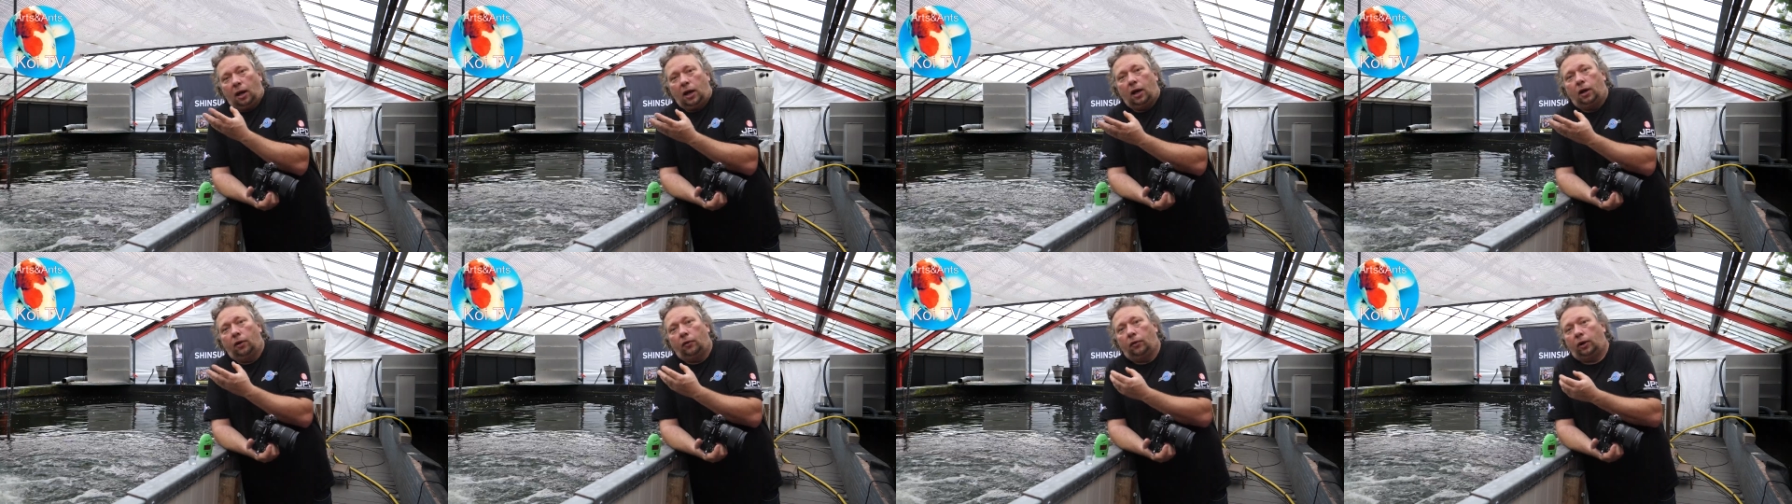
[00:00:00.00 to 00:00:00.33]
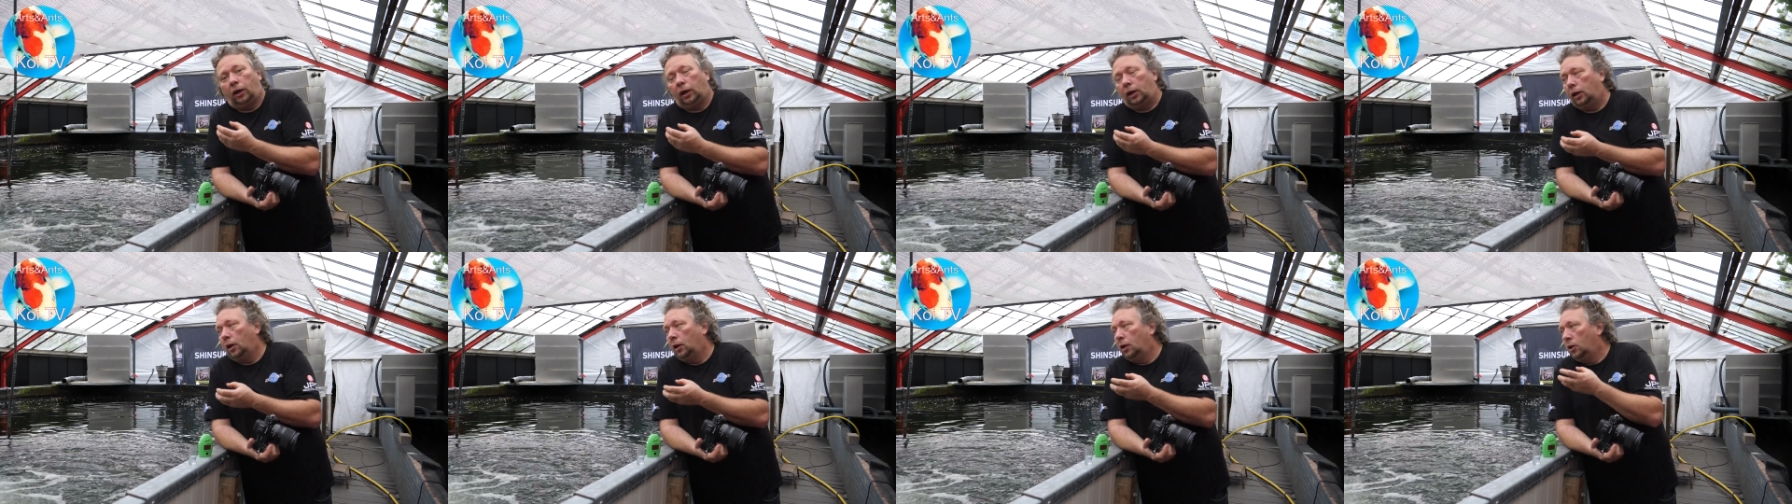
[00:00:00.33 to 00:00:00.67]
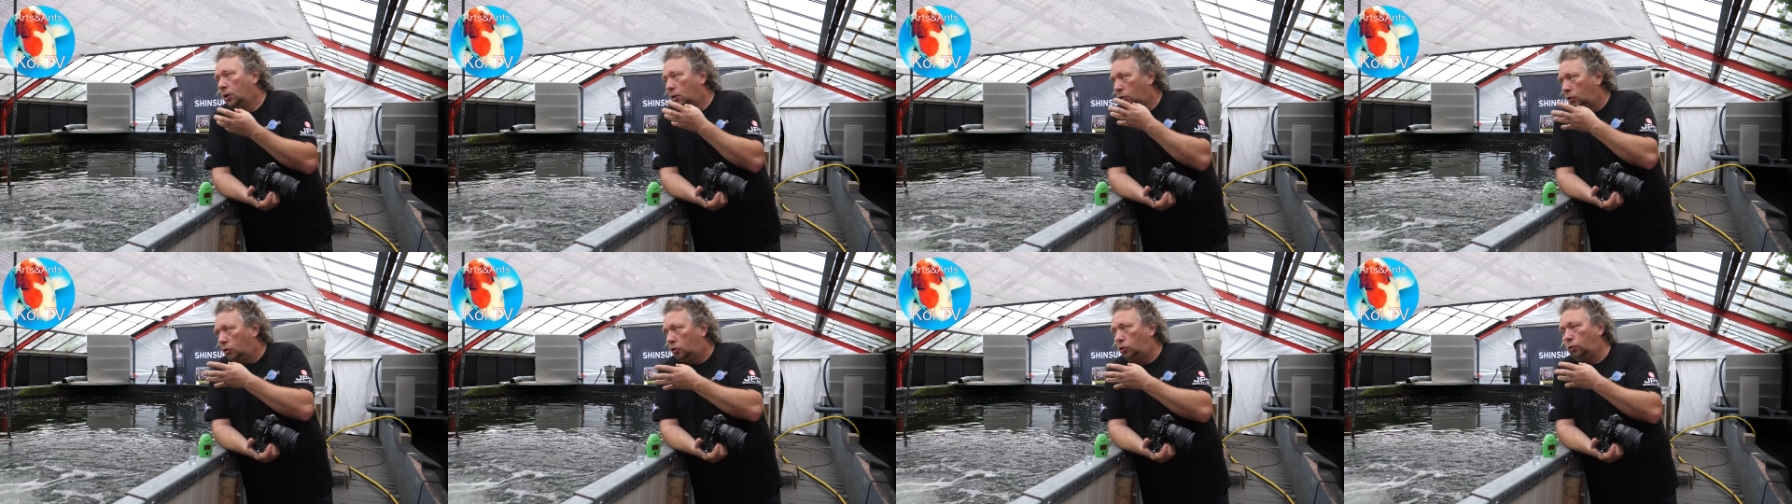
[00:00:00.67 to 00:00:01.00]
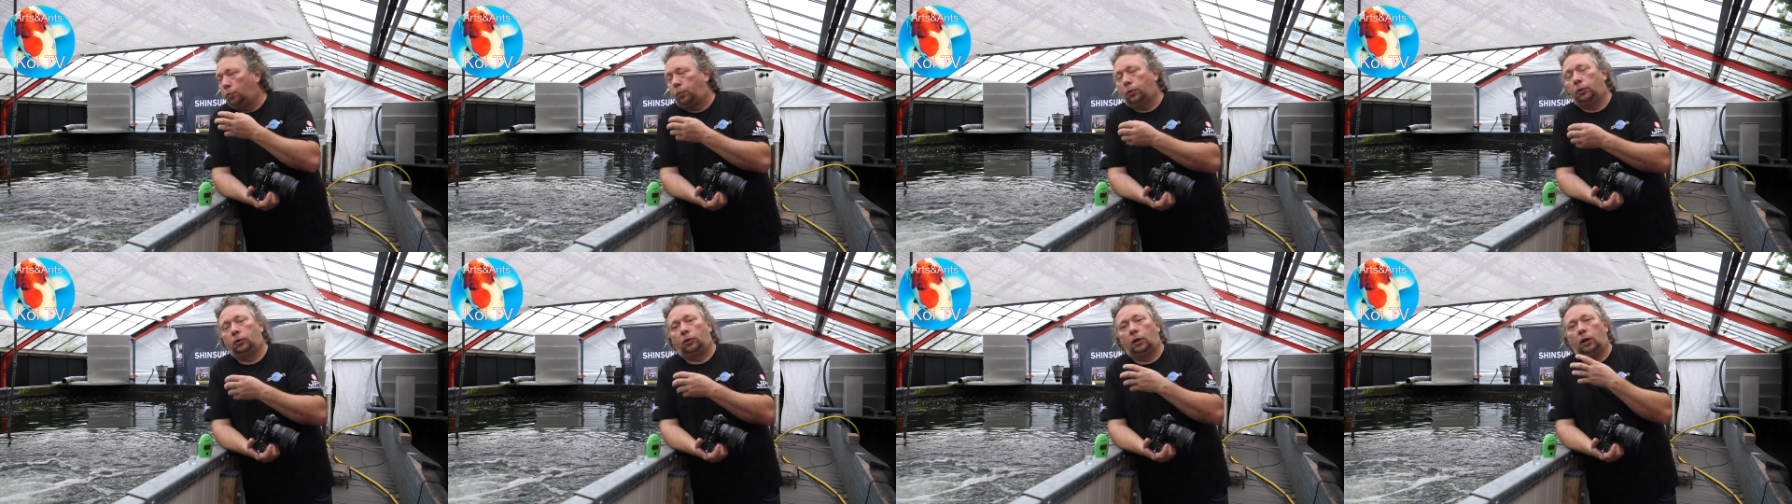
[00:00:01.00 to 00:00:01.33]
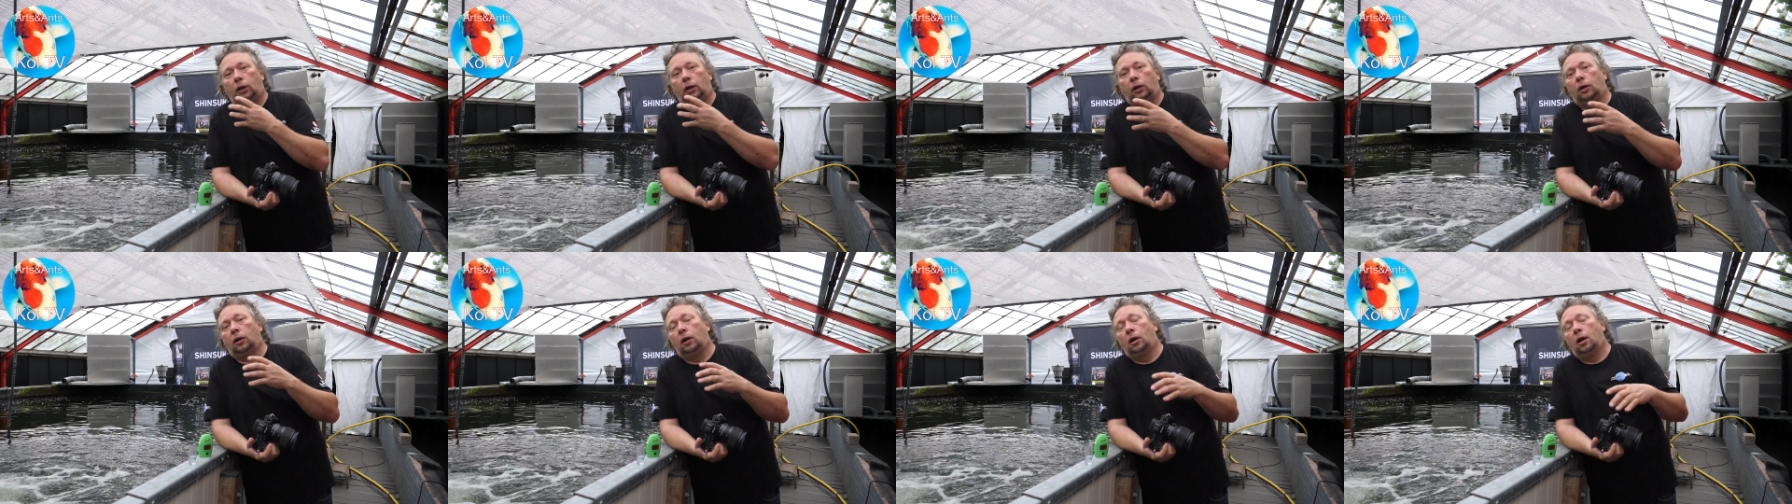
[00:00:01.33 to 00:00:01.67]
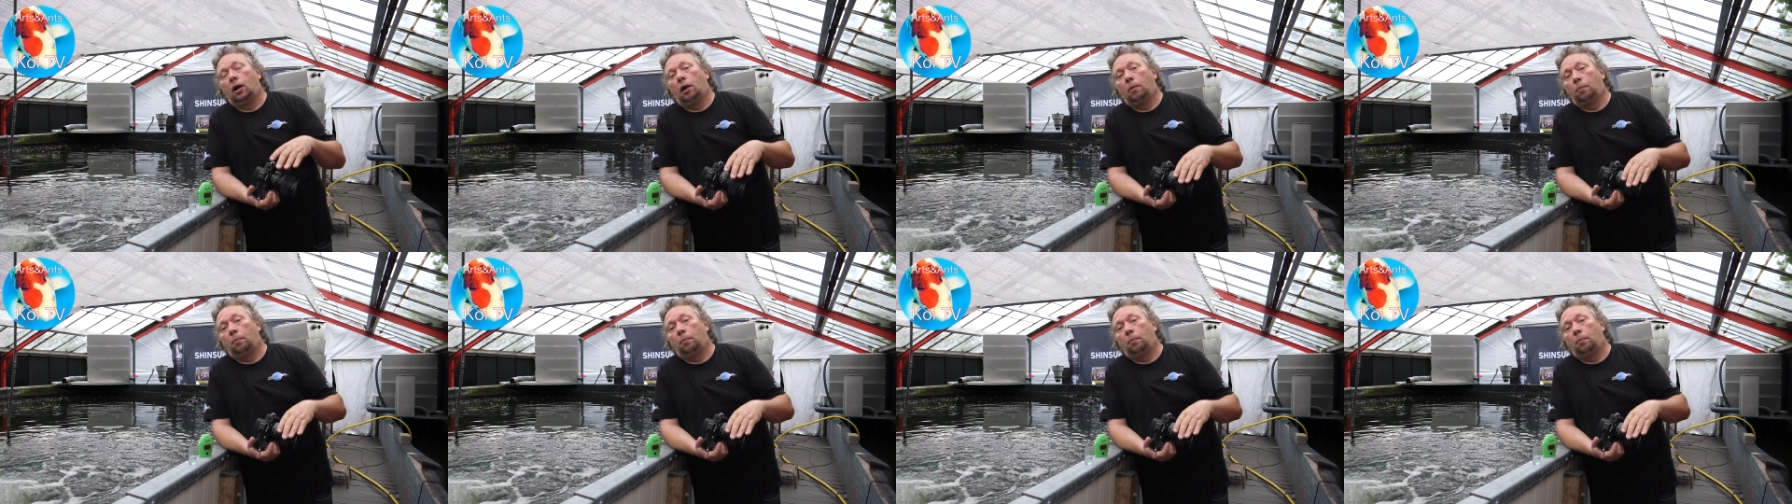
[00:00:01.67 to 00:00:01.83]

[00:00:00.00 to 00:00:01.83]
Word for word: algae to put in,